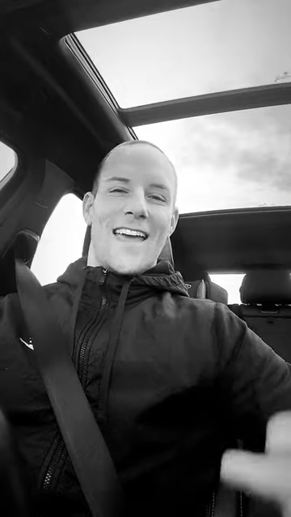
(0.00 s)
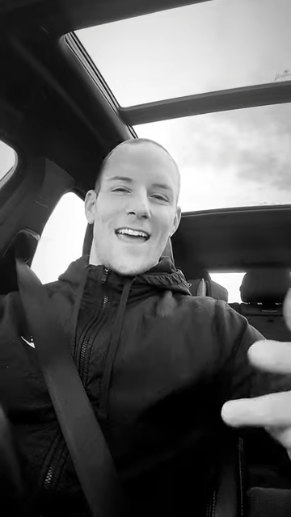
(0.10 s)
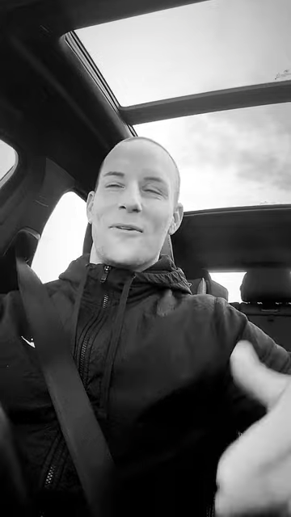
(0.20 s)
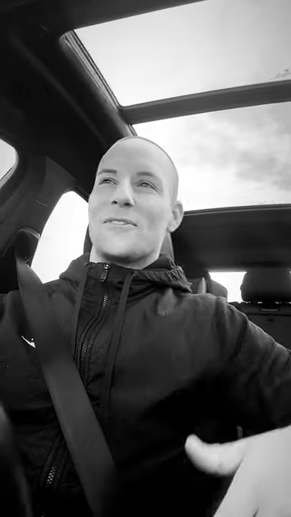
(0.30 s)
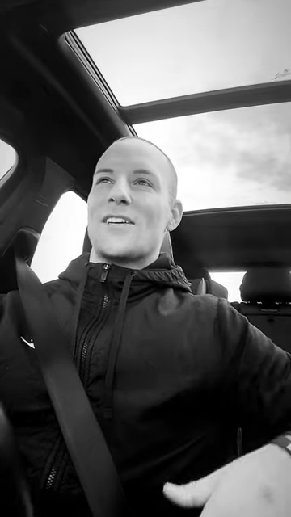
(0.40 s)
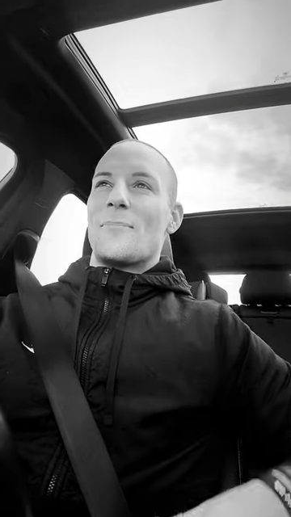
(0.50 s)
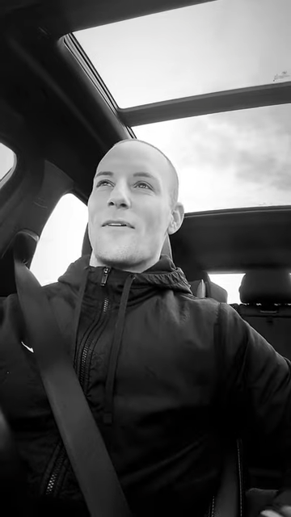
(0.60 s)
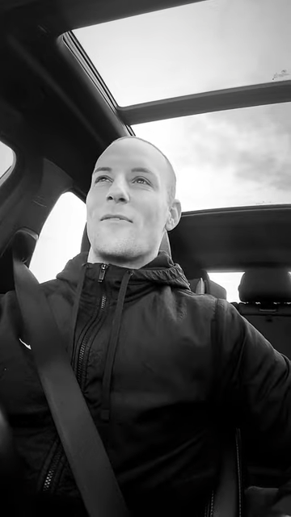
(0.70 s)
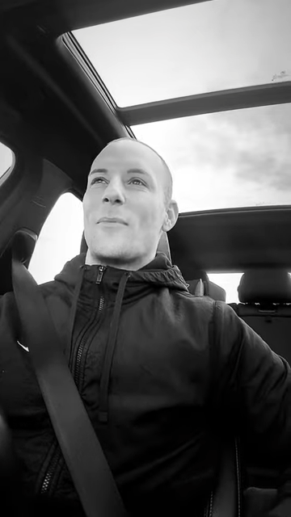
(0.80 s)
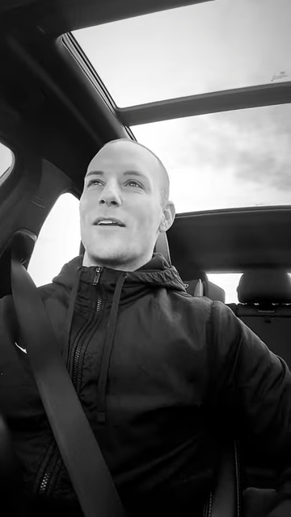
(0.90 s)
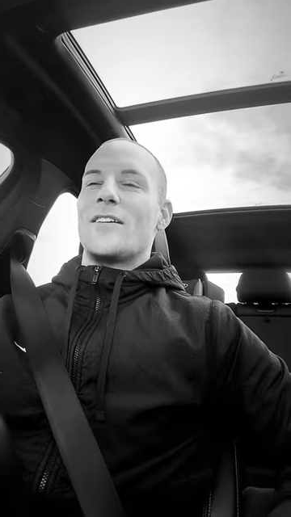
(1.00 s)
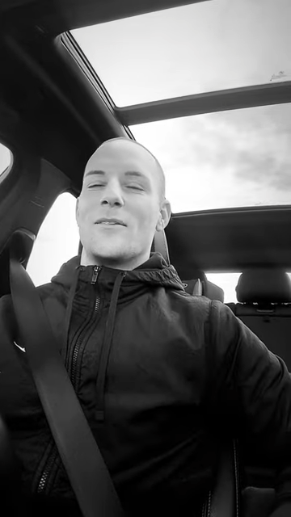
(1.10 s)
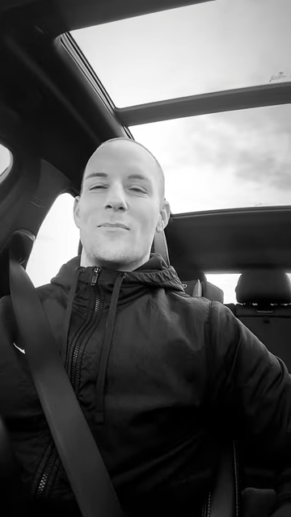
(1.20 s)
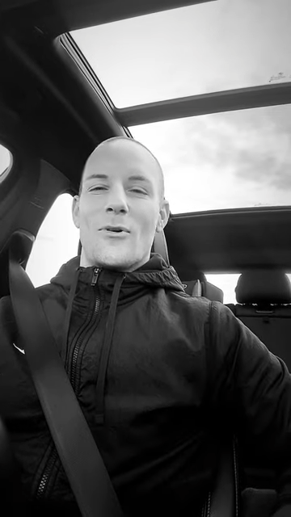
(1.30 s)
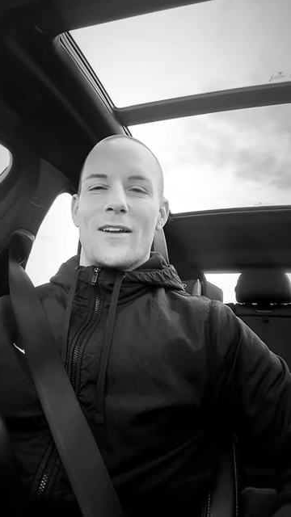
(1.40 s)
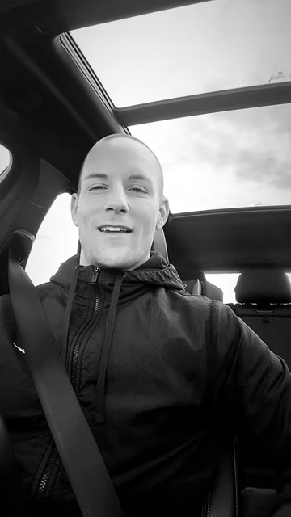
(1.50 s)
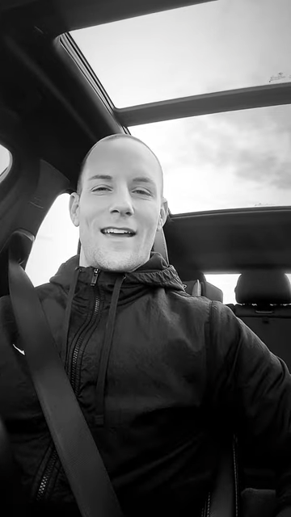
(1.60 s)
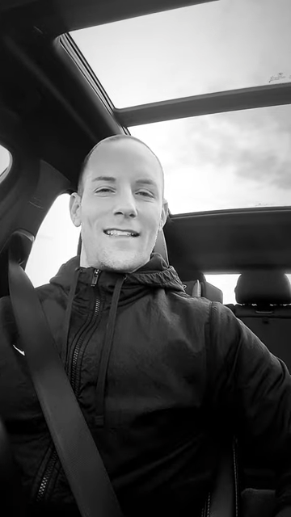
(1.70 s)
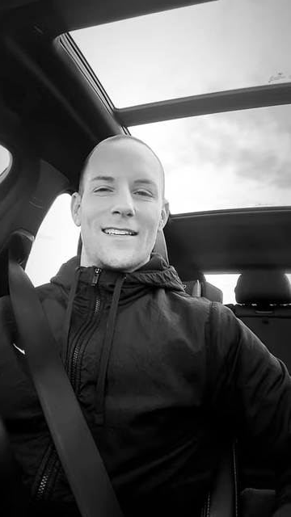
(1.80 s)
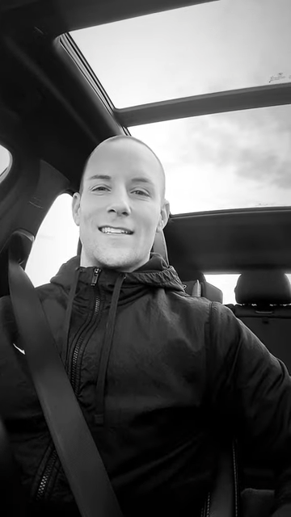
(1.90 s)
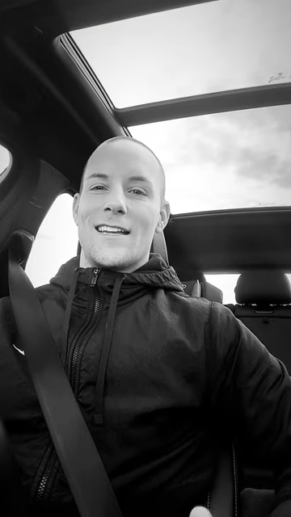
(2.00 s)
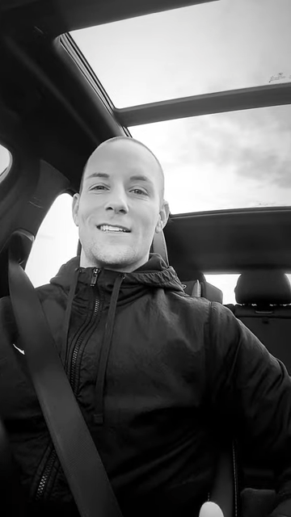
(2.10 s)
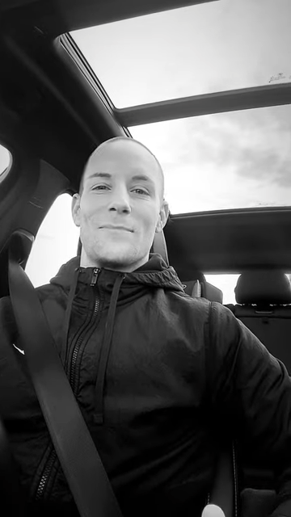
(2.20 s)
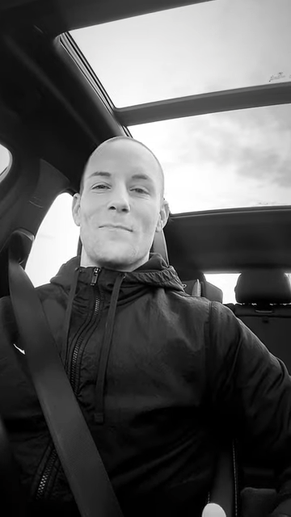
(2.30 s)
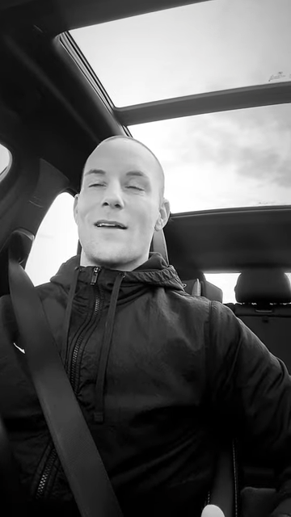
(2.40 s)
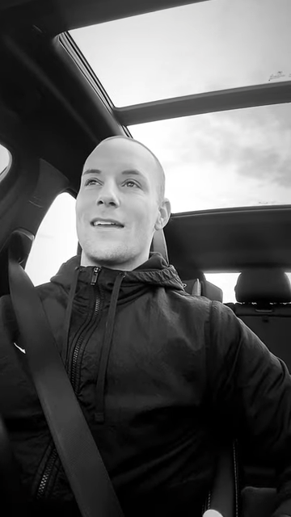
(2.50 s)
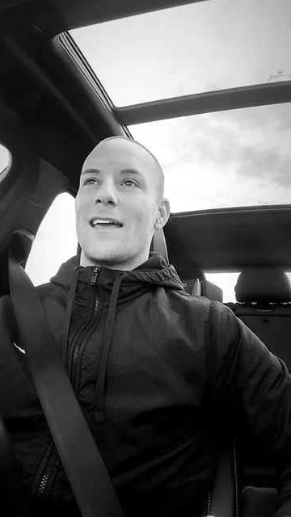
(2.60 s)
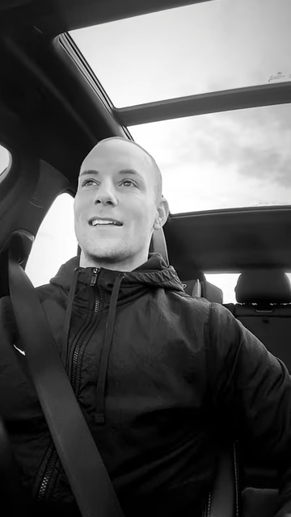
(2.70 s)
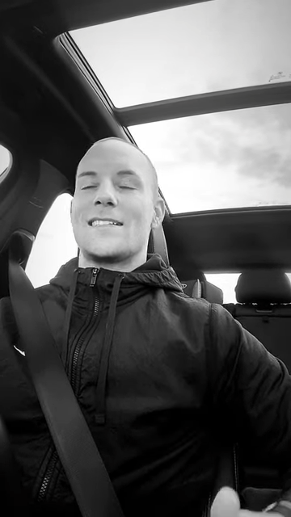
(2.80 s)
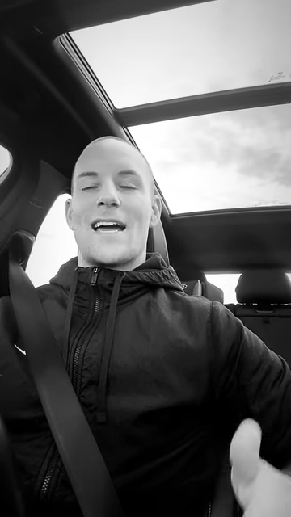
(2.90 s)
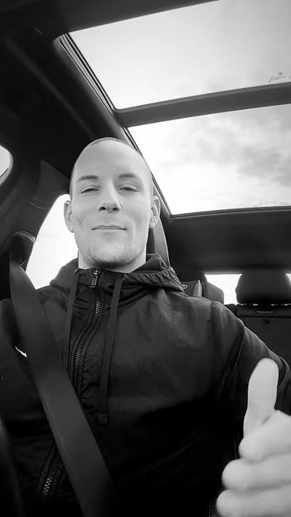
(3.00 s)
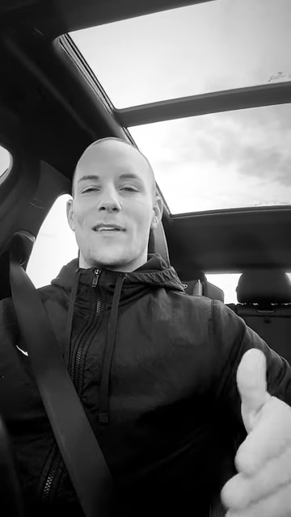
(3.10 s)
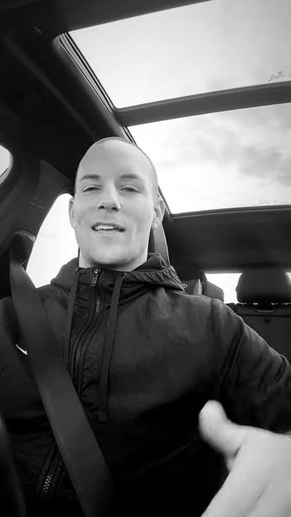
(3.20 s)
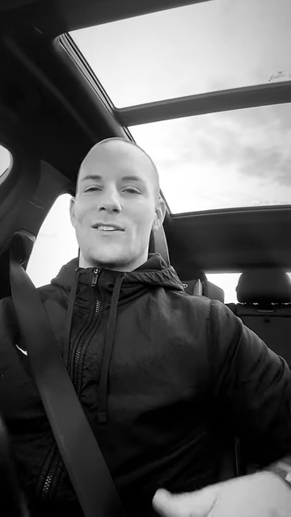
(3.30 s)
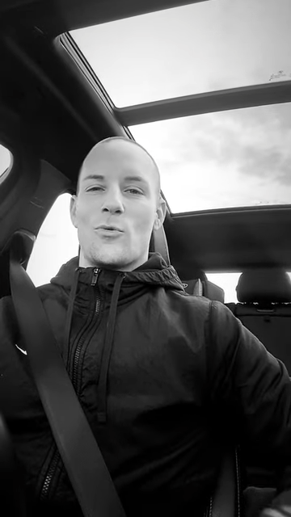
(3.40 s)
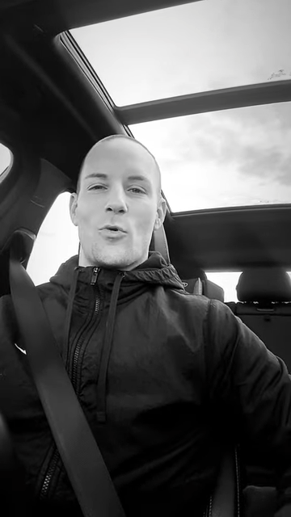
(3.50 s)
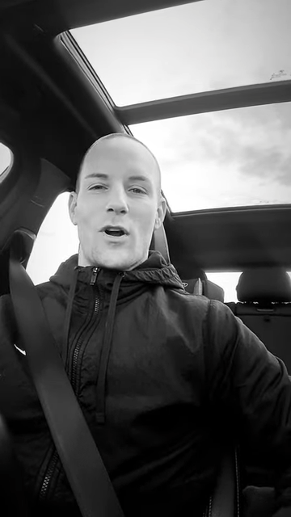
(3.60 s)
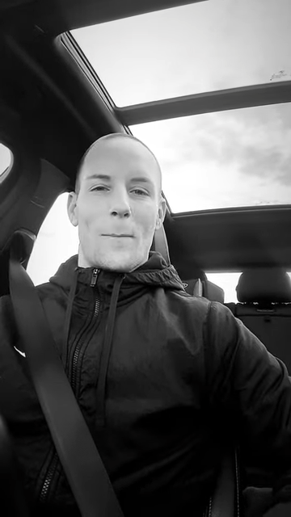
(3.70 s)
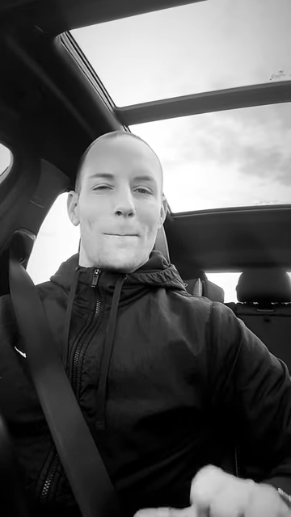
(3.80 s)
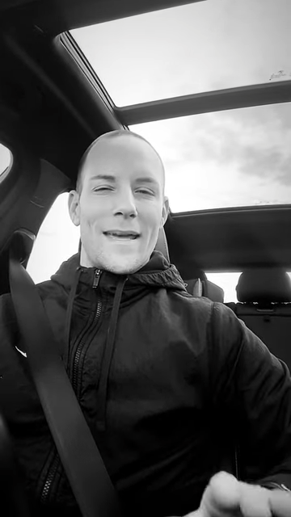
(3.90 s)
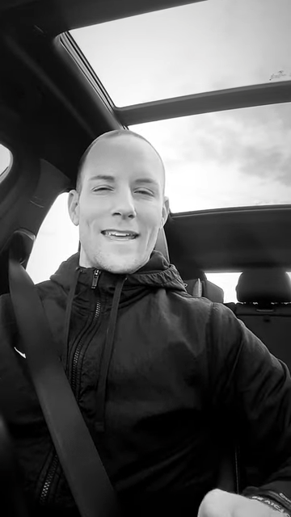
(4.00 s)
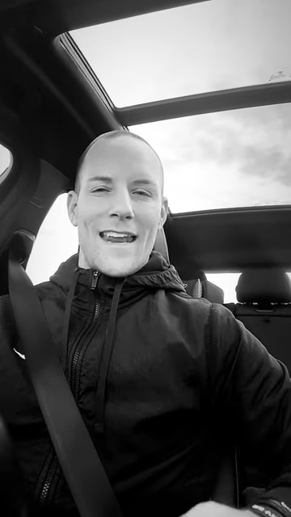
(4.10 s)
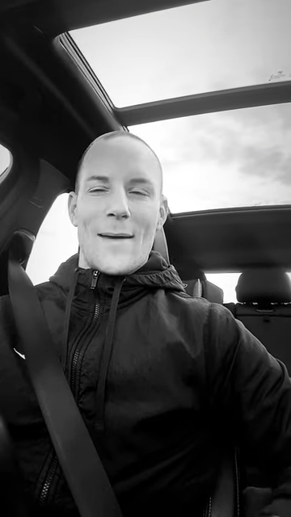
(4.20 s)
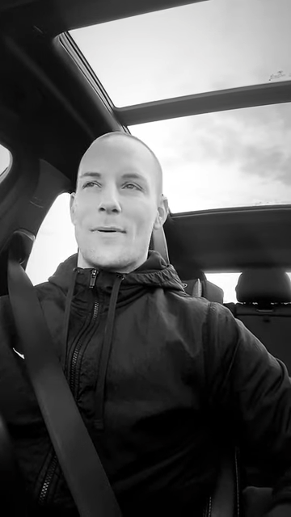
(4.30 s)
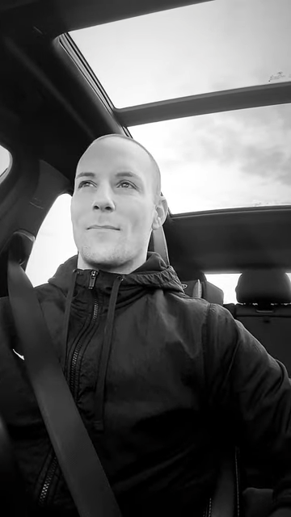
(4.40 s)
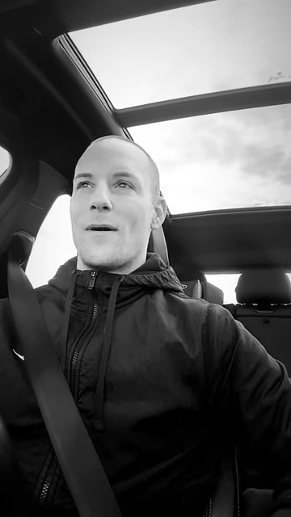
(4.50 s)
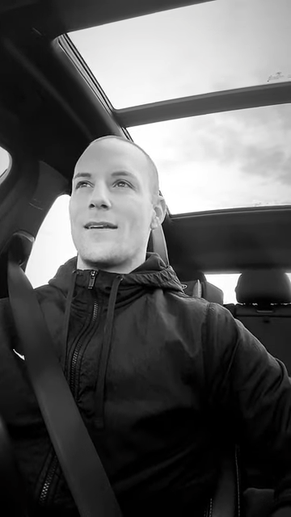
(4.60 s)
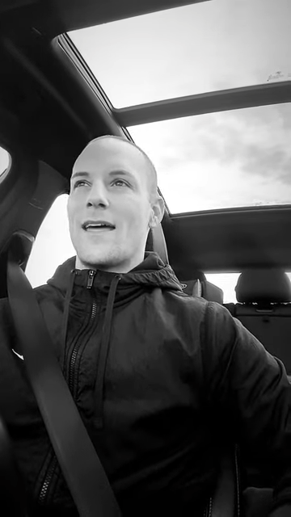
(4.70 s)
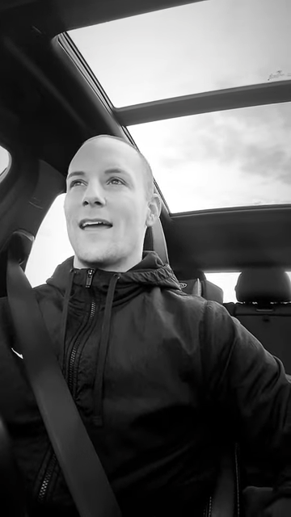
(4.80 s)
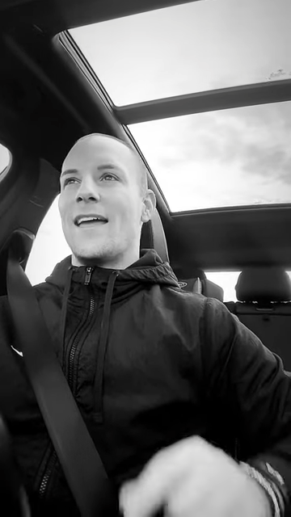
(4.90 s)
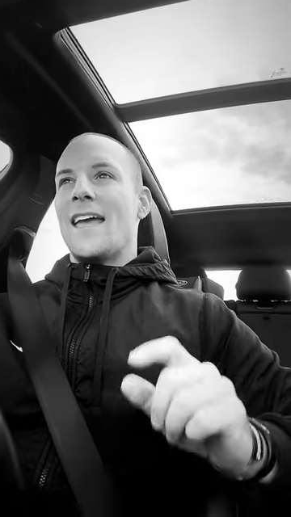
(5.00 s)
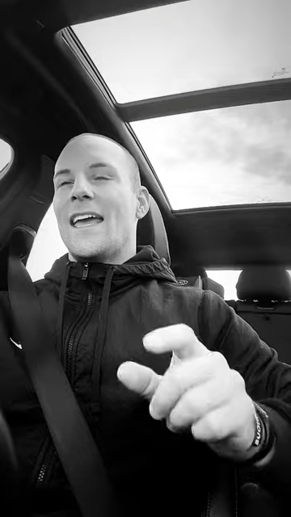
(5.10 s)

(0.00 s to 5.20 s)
Hey, what's up, everybody? Good morning. Hey, listen, it's Monday. It's time to get to work. Make it happen Monday.